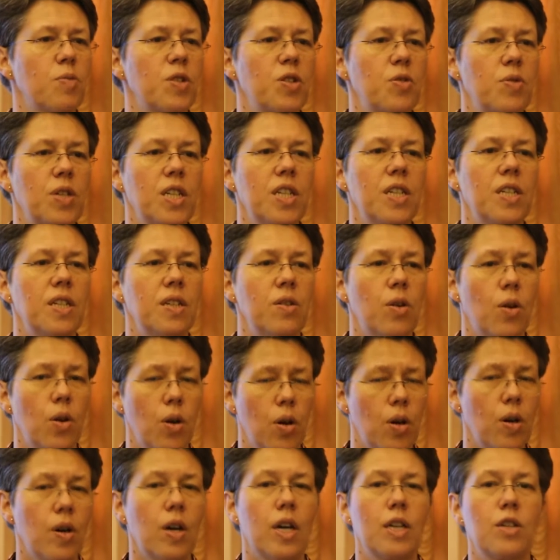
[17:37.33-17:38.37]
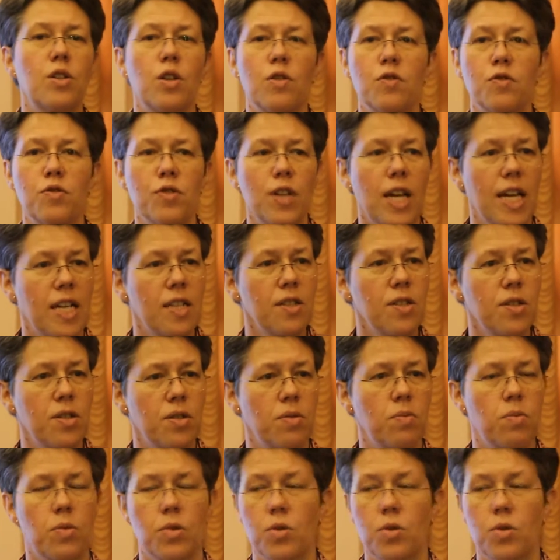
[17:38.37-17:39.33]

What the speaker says: between her and her friends,